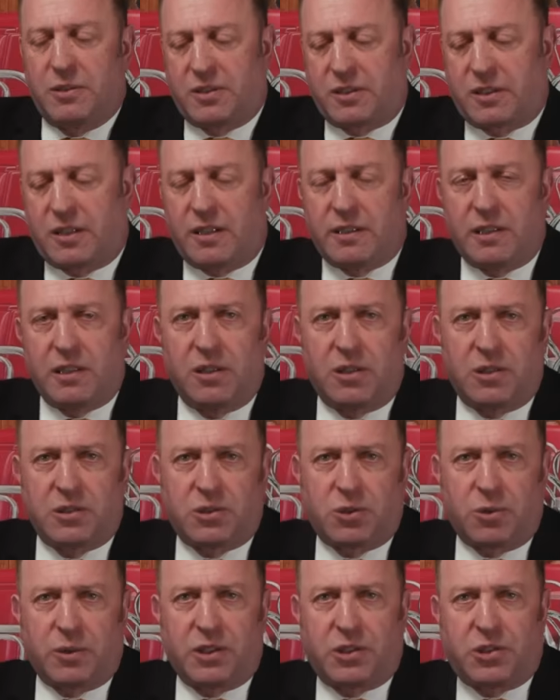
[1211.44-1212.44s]
But to cut a long
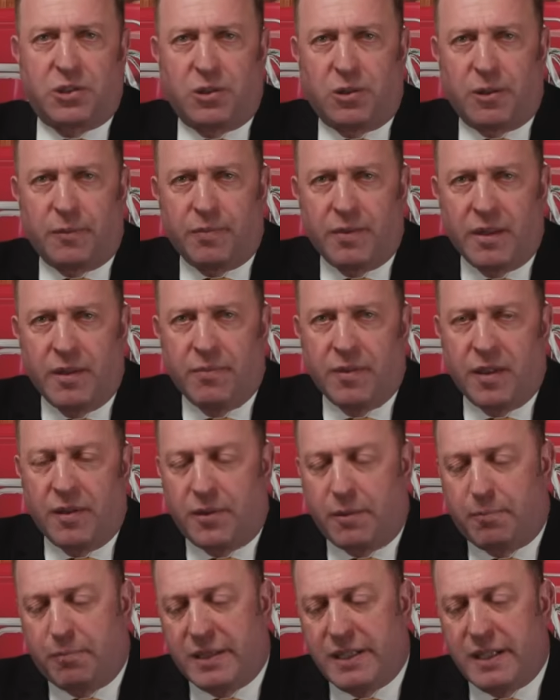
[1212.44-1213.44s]
story short,
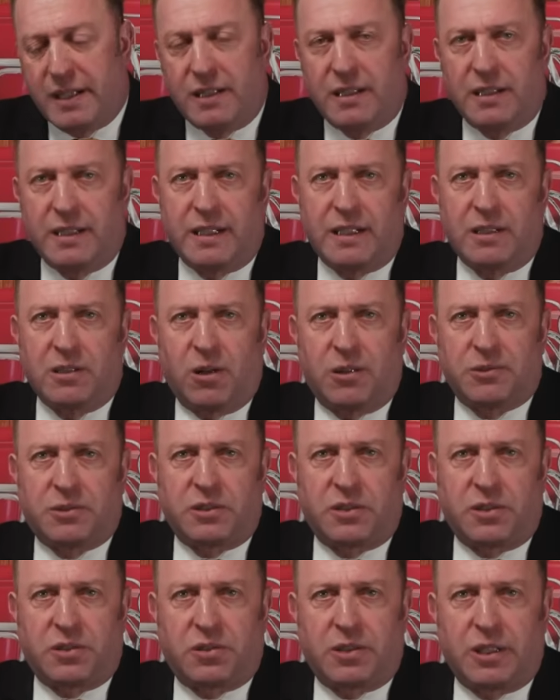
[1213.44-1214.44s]
the PLA
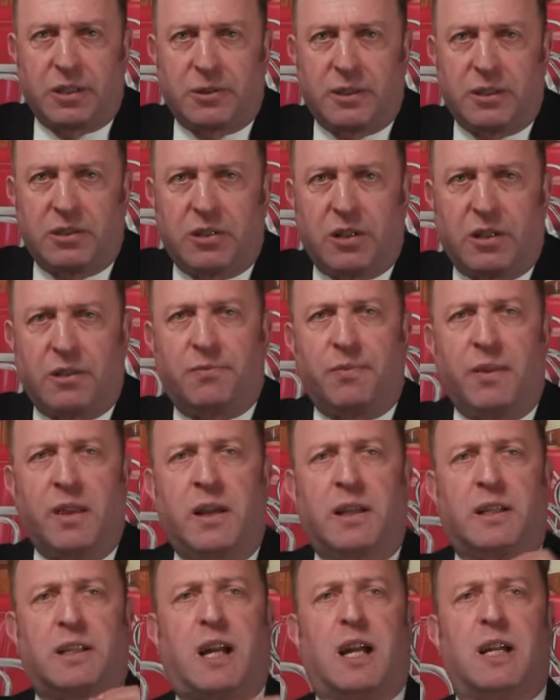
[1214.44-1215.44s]
launches a series of
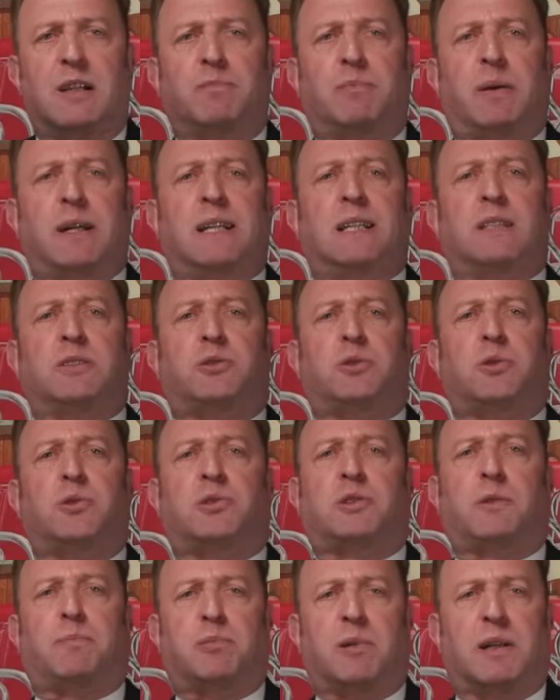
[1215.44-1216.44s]
campaigns
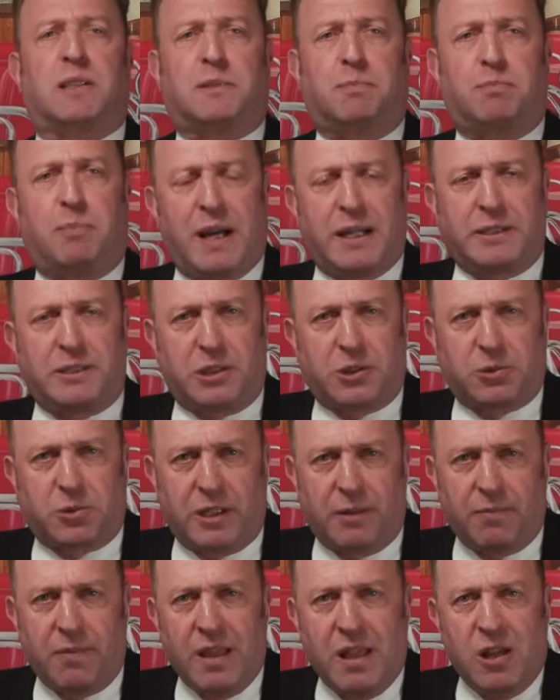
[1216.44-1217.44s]
to suppress
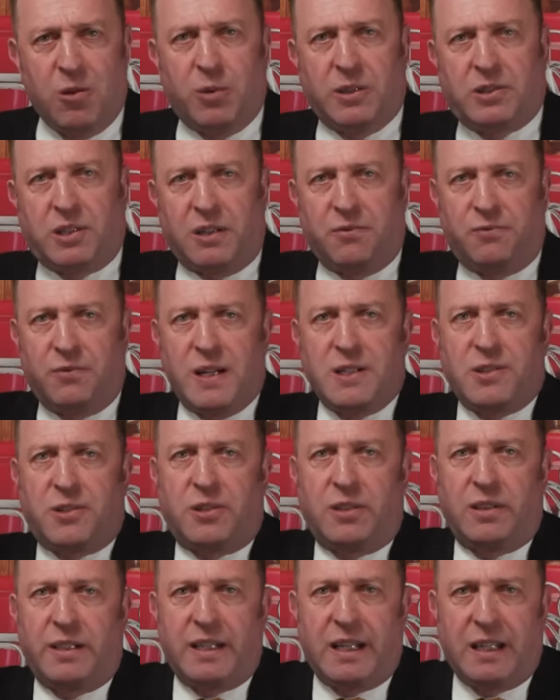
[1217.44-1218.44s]
banditry, which
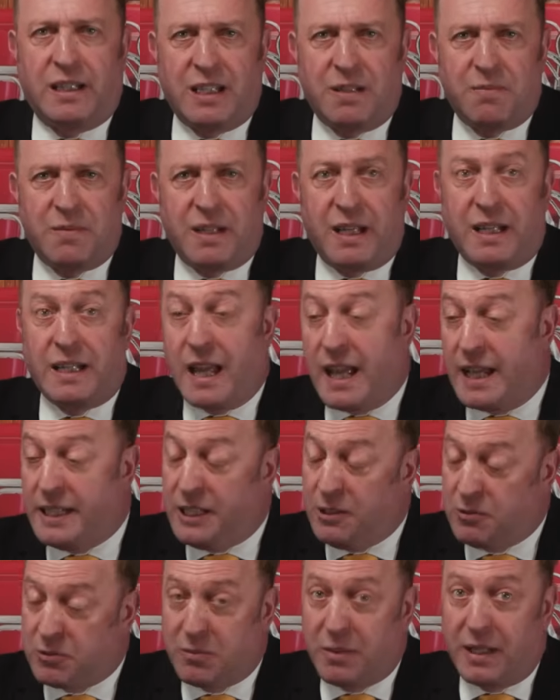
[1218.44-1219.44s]
eventually eliminate
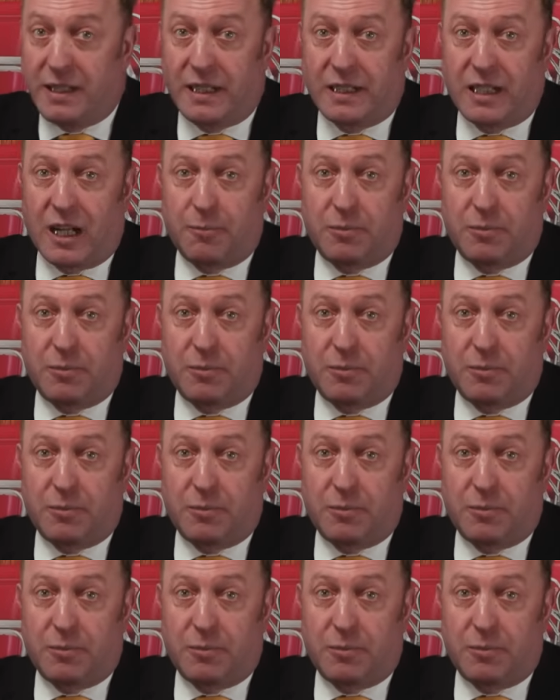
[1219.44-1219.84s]
any remaining